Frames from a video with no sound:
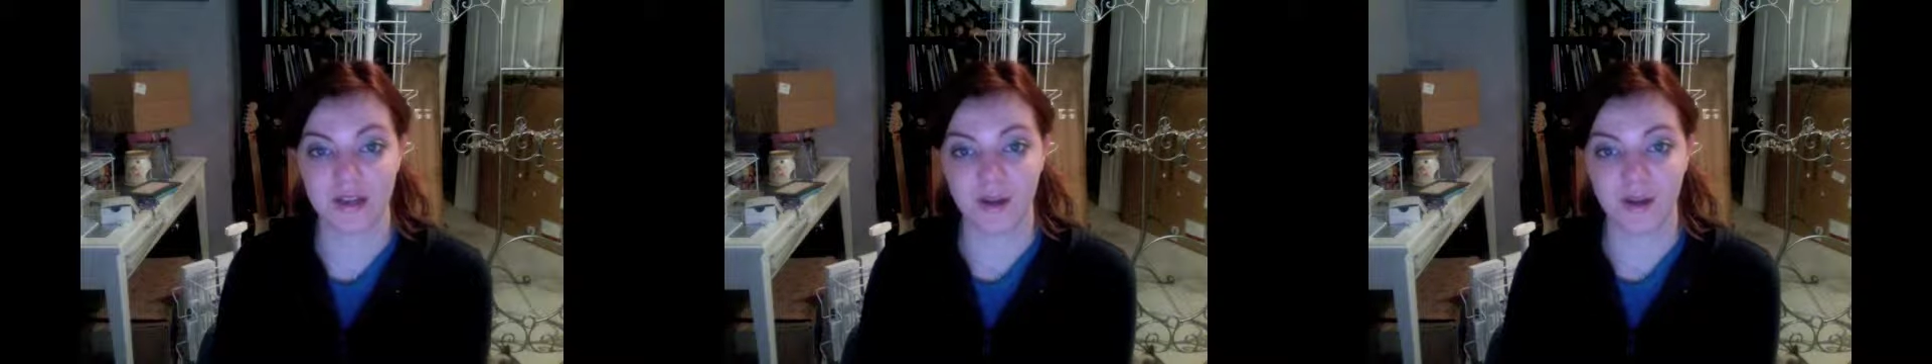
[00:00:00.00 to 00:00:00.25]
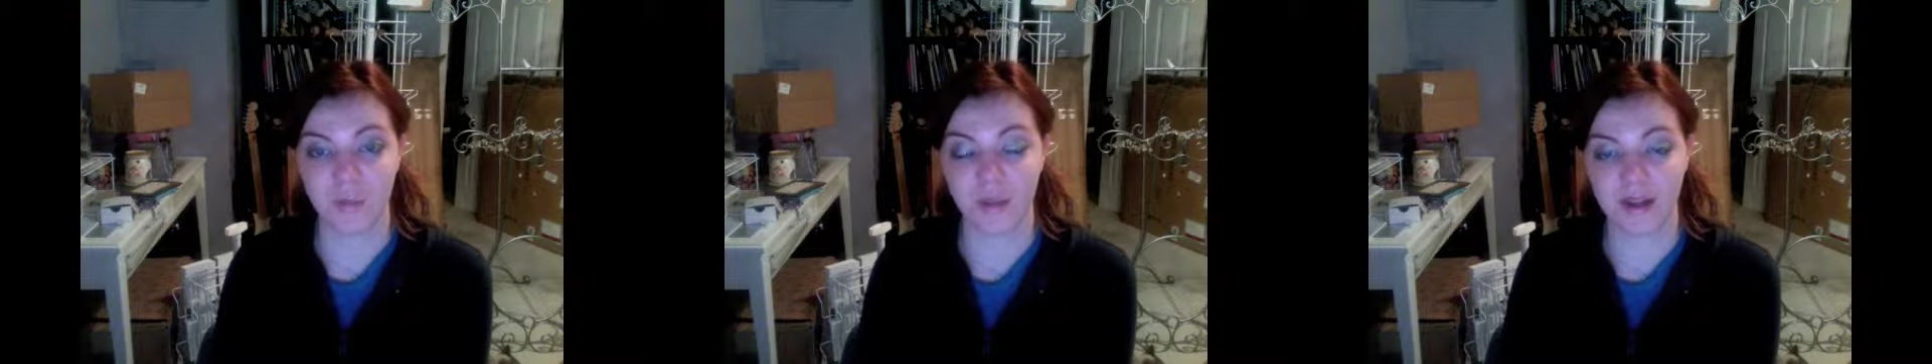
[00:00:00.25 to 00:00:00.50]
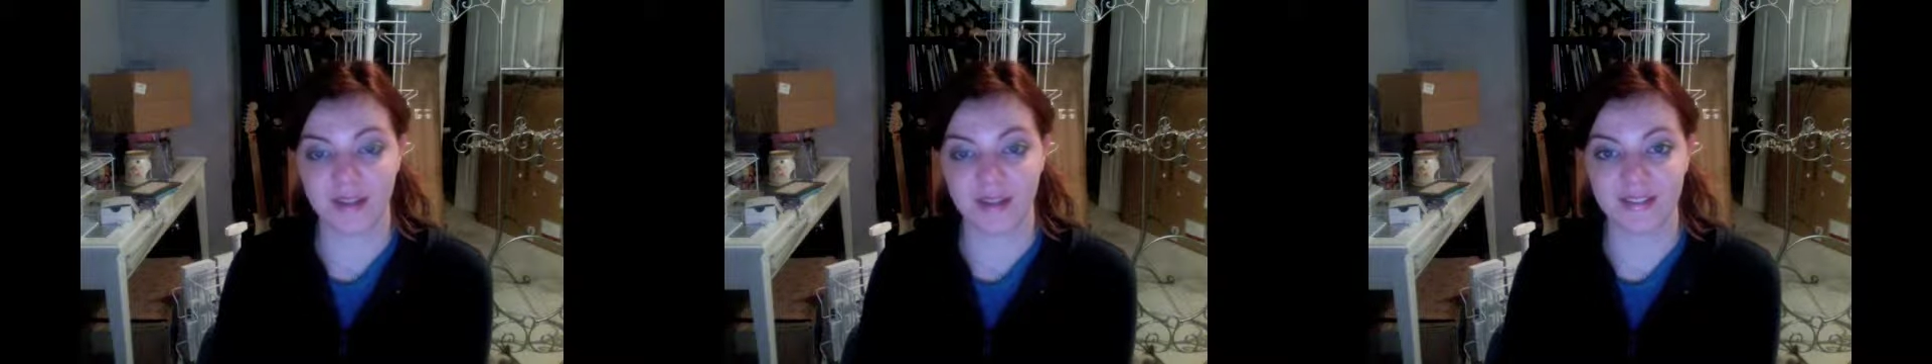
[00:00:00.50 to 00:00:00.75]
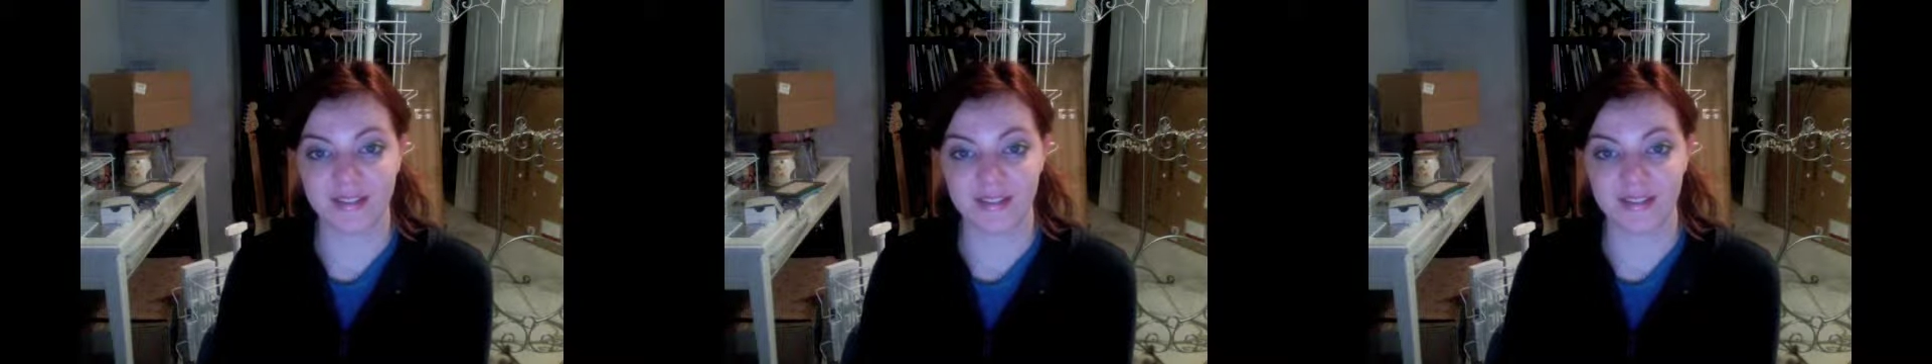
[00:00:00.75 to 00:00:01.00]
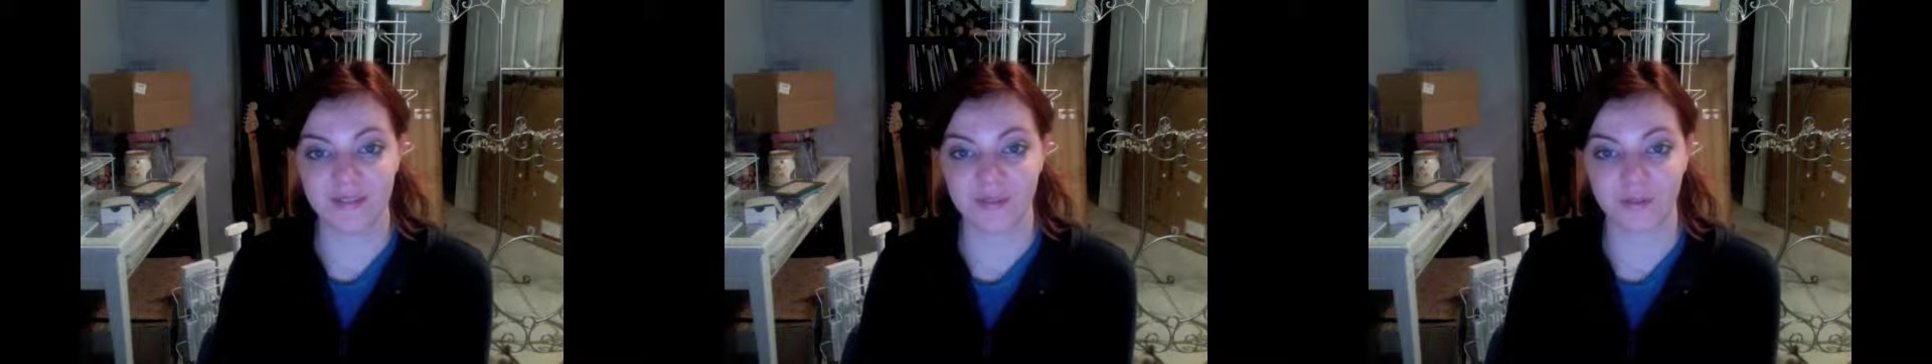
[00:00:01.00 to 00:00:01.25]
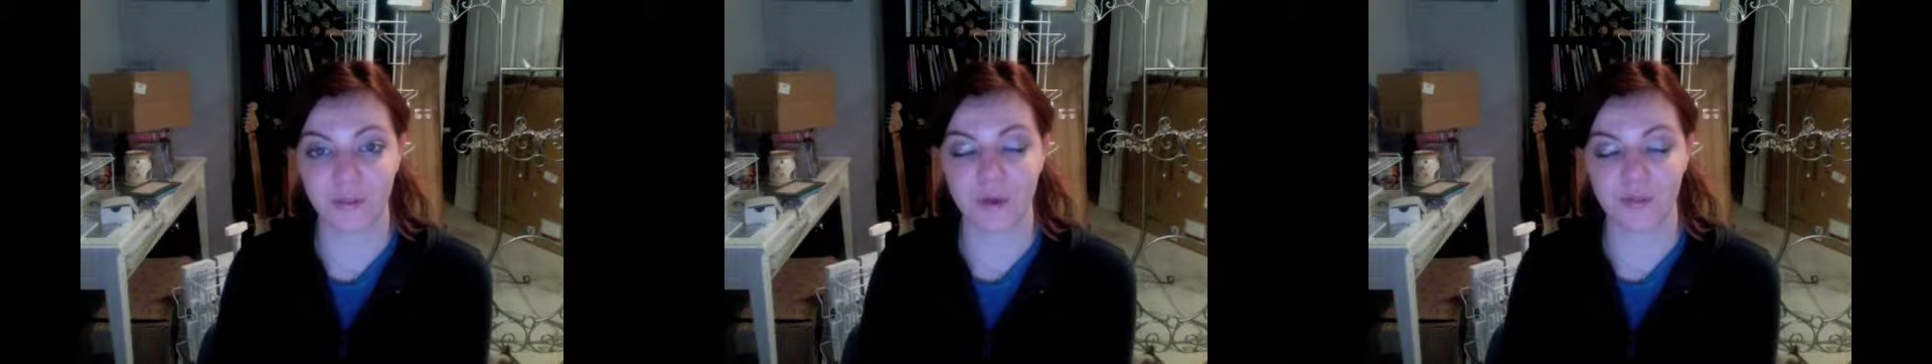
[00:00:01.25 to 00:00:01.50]
but for the
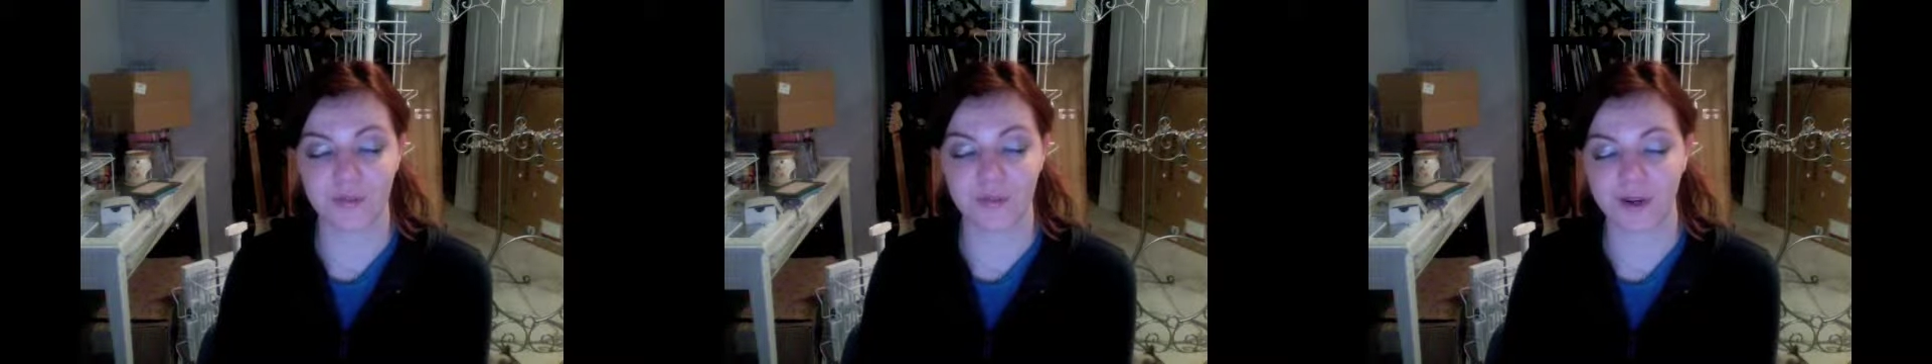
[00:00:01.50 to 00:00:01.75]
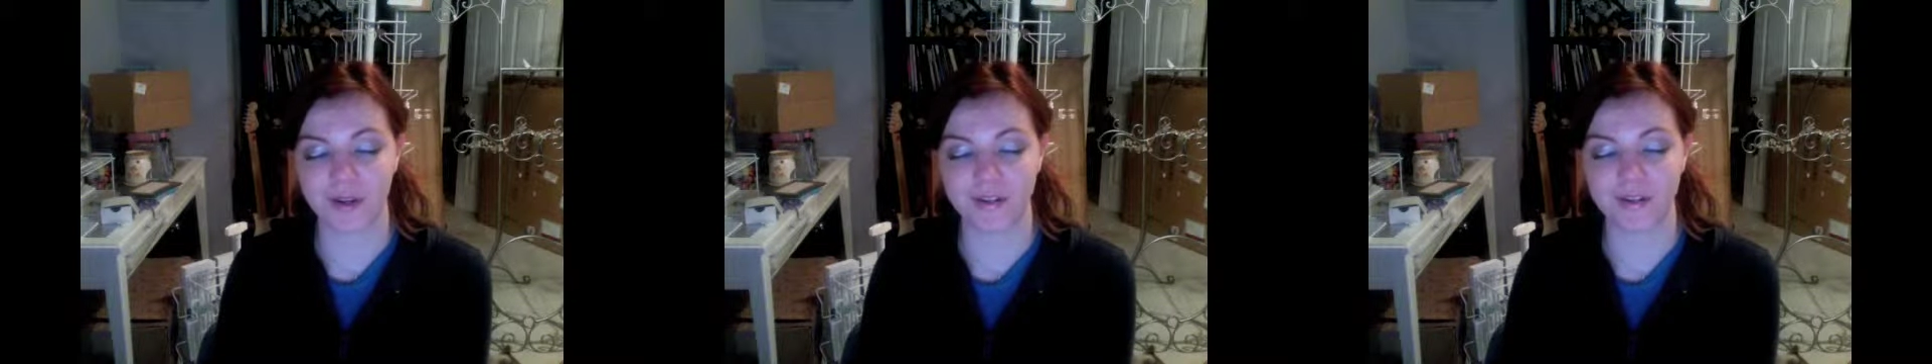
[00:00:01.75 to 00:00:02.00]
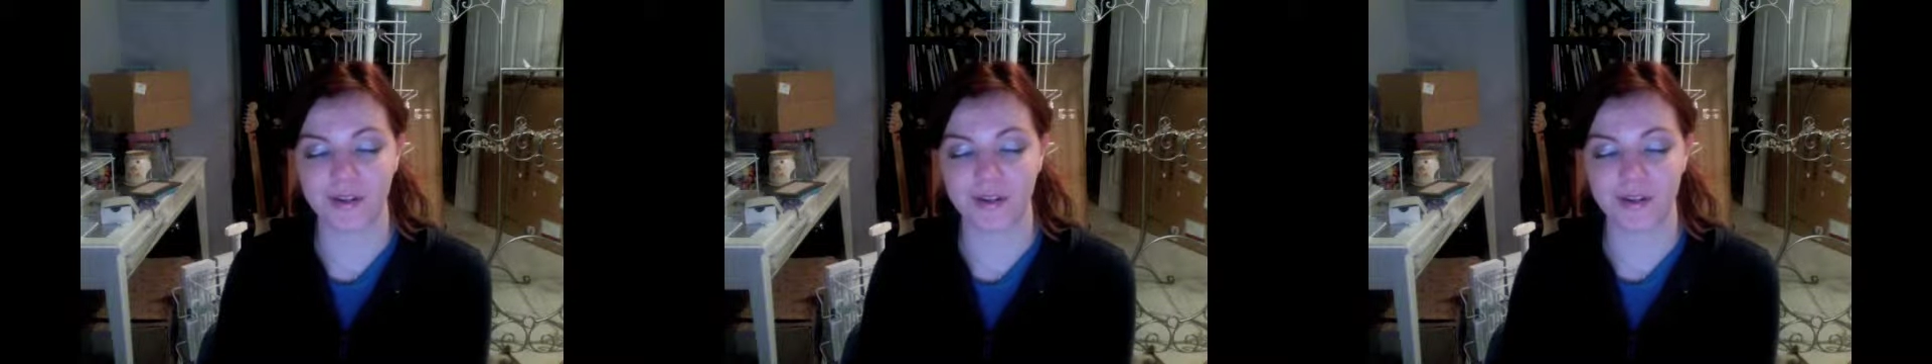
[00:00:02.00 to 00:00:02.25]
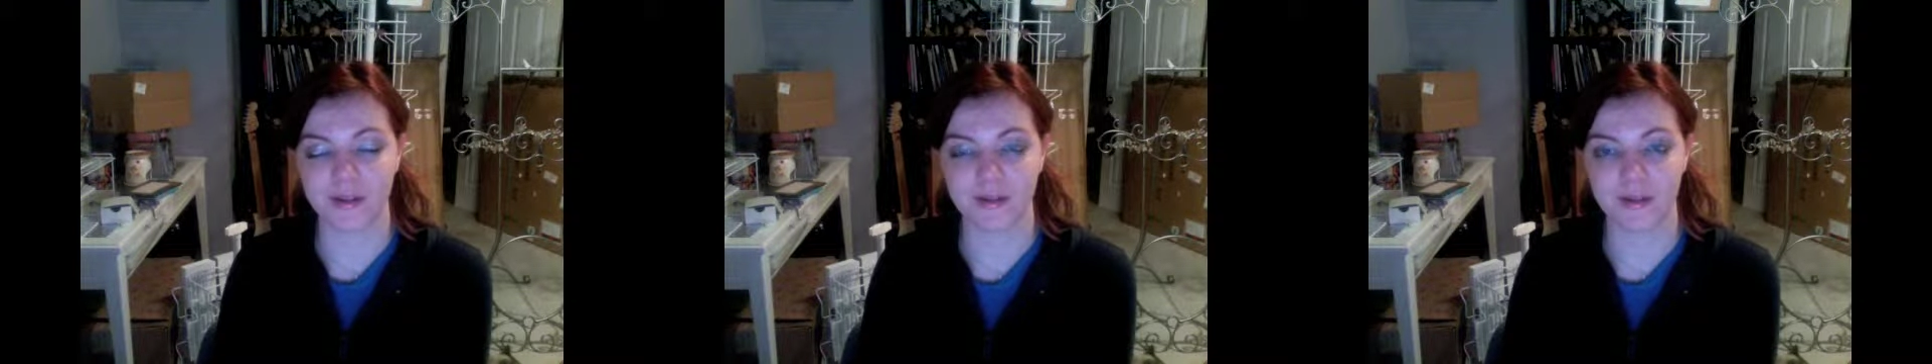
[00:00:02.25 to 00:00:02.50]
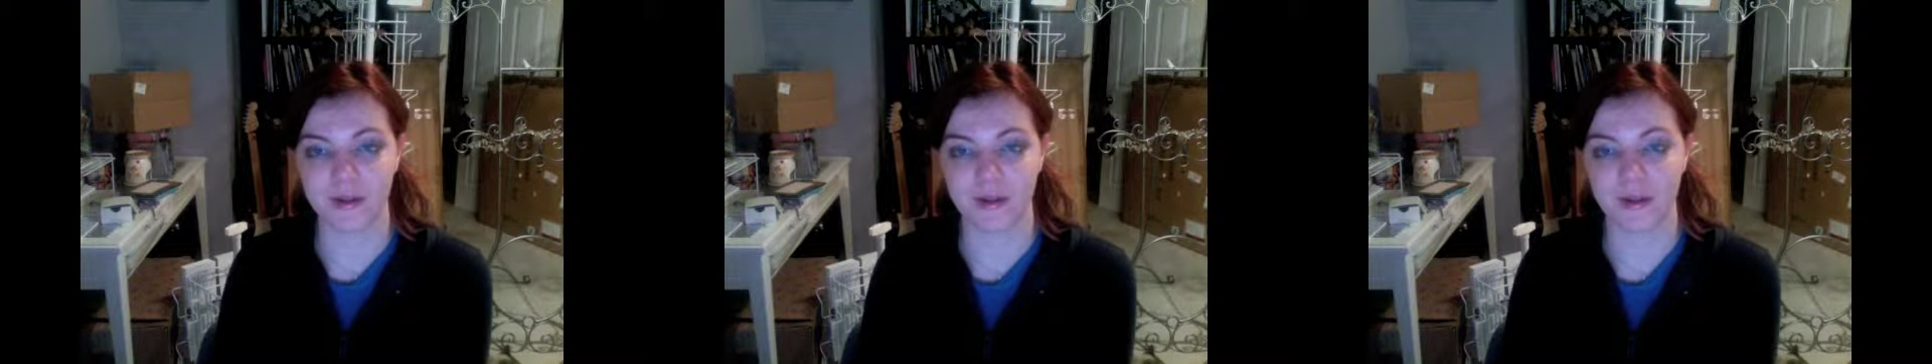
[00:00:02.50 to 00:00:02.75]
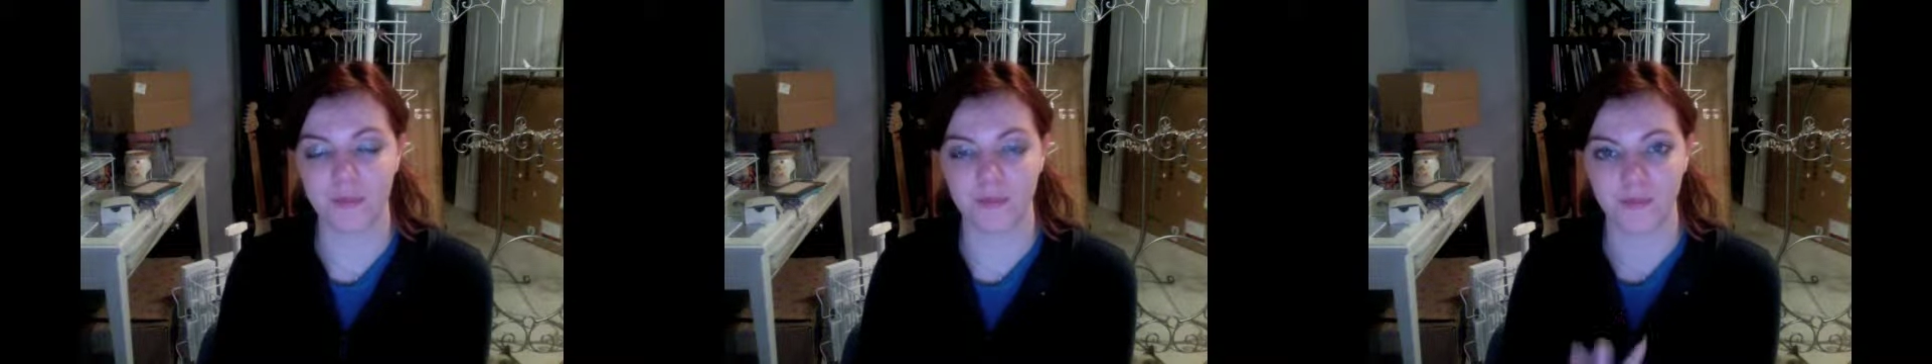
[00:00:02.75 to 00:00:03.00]
most part, uh,
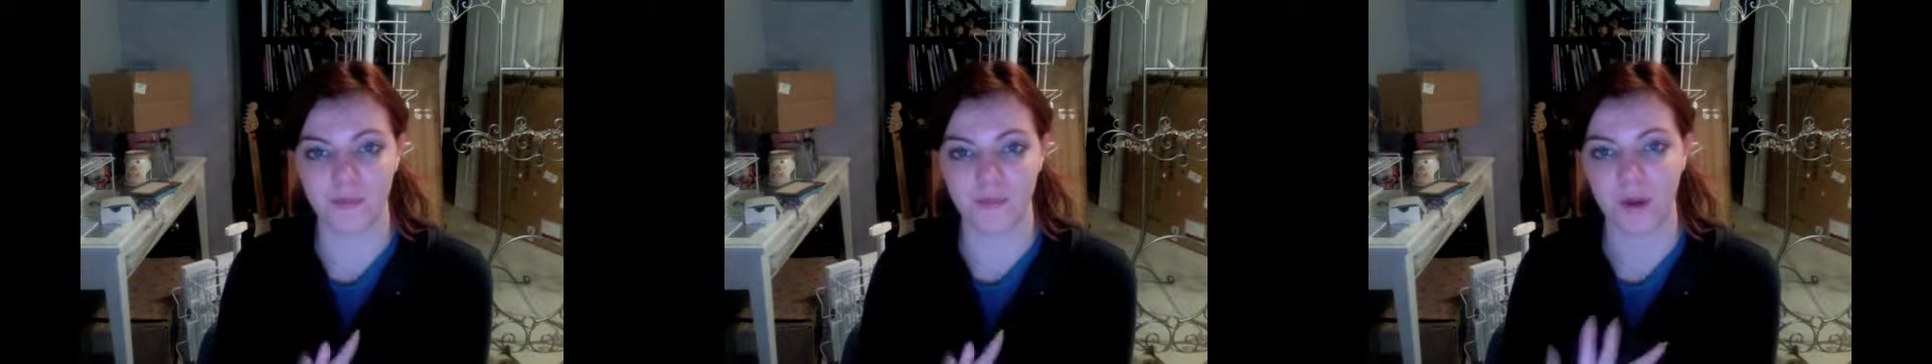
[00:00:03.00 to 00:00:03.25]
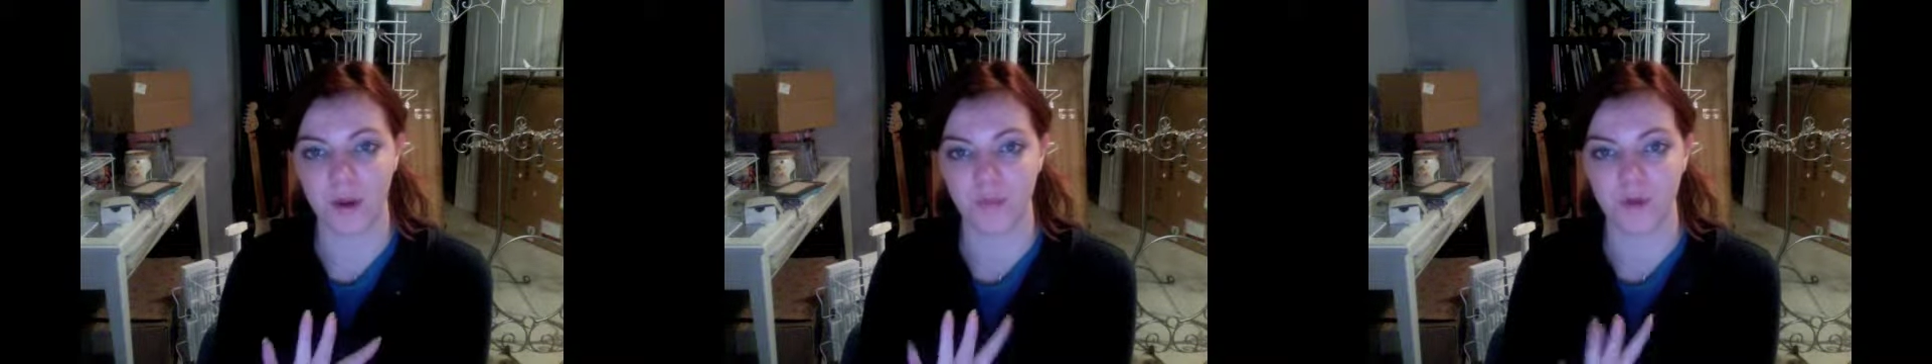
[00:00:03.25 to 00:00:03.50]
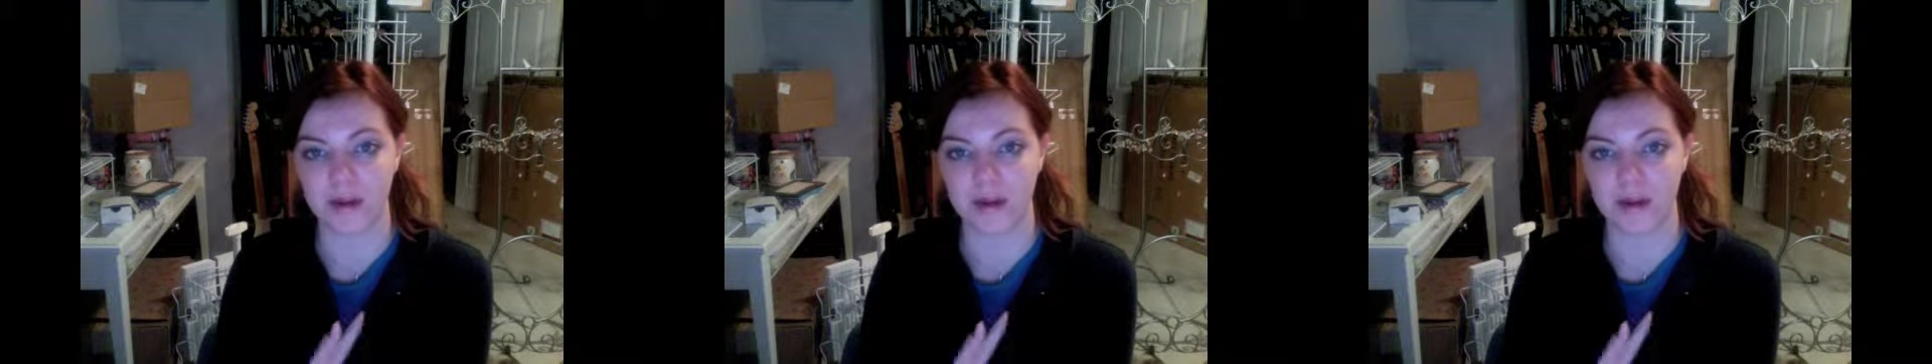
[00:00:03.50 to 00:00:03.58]
I'm ready.